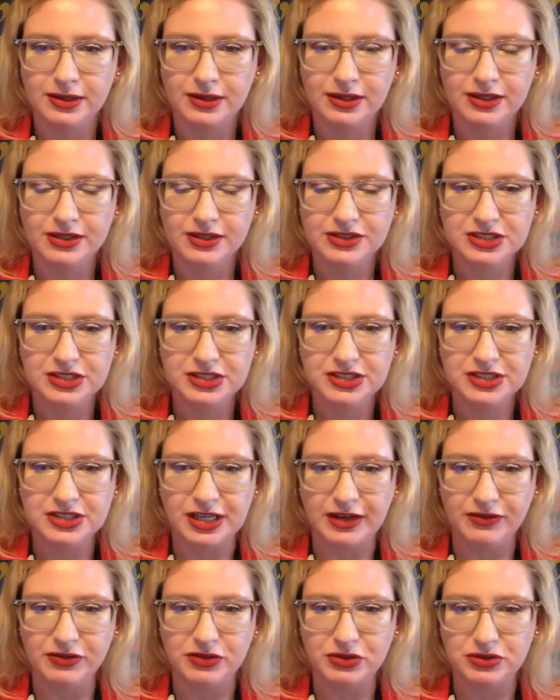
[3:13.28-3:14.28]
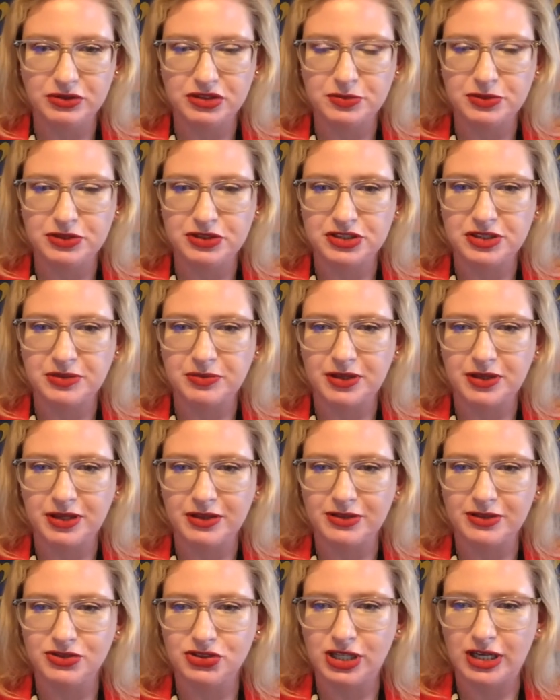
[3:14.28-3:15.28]
I see Salvador has put something in
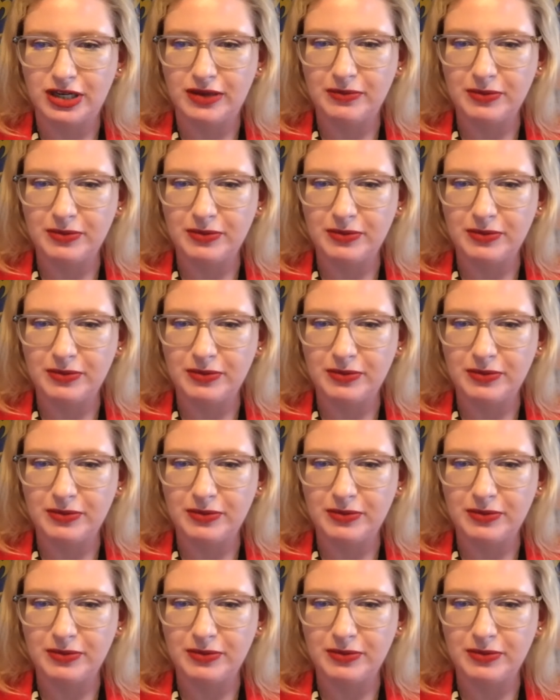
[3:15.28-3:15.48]
the chat,